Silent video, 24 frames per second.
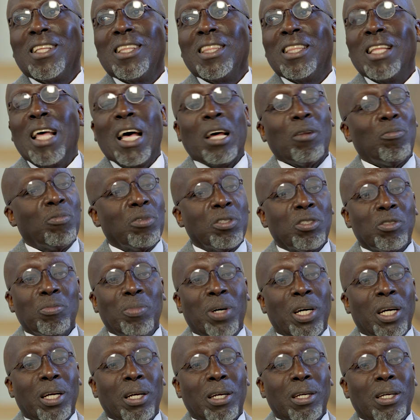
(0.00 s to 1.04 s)
That was
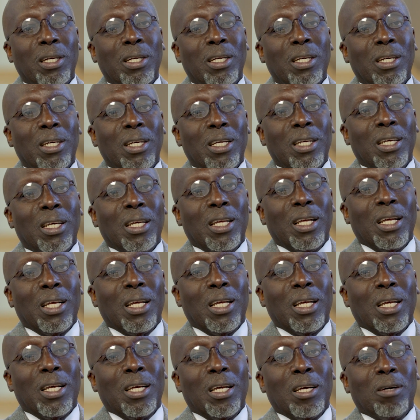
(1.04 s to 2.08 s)
my
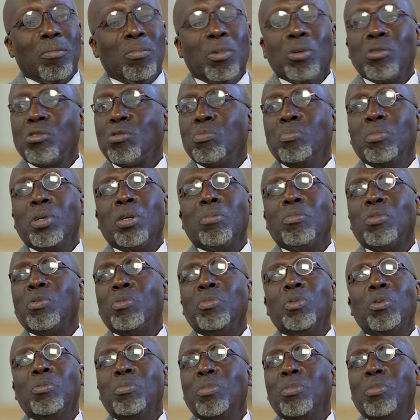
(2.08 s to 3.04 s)
most memorable